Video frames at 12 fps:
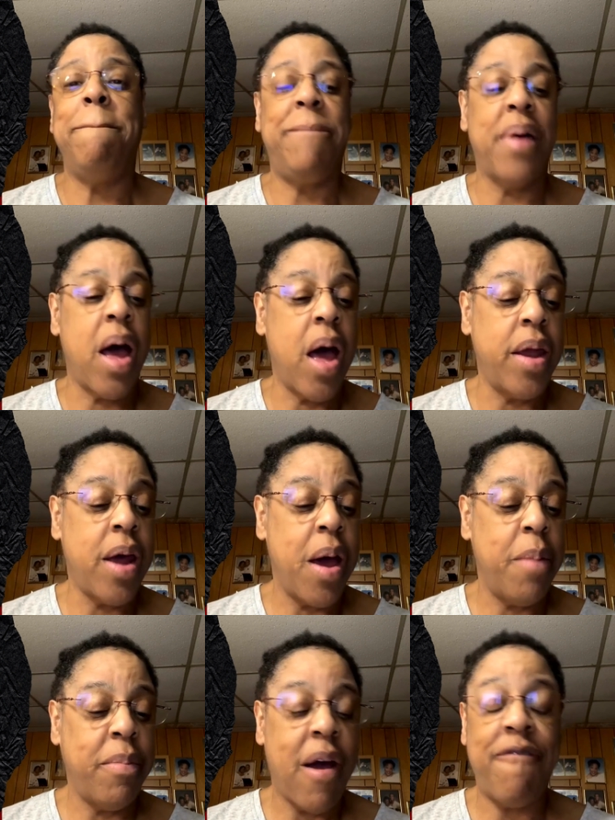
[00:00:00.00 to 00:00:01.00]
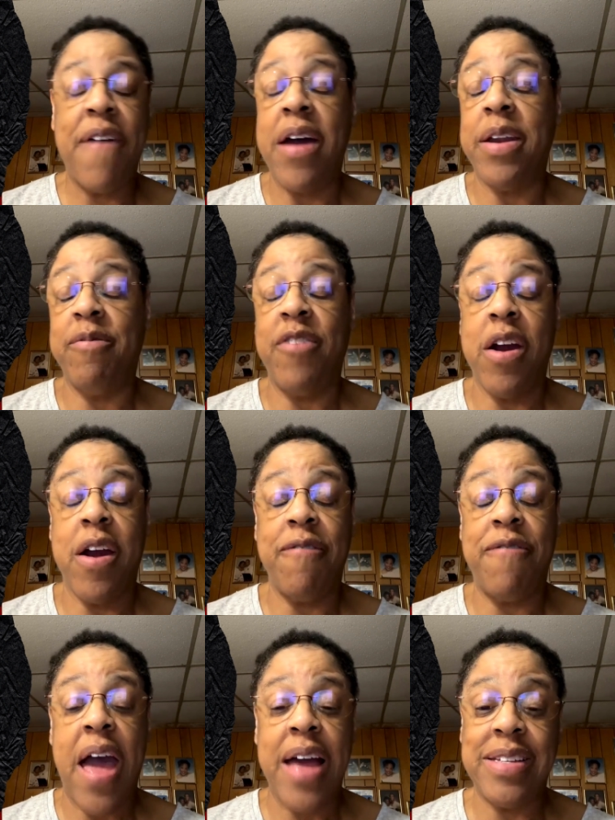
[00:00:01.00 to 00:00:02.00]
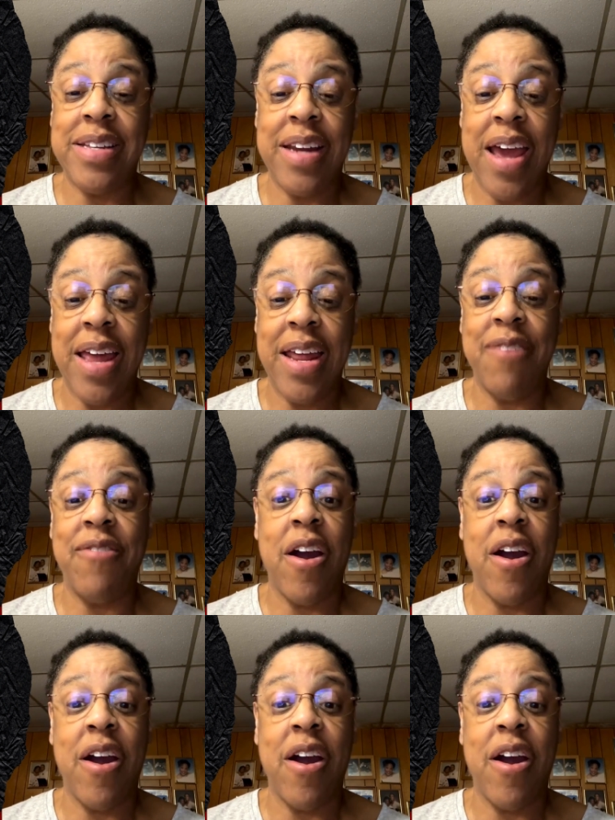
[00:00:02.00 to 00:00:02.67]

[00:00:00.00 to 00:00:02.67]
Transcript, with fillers: But um, I found it very fascinating,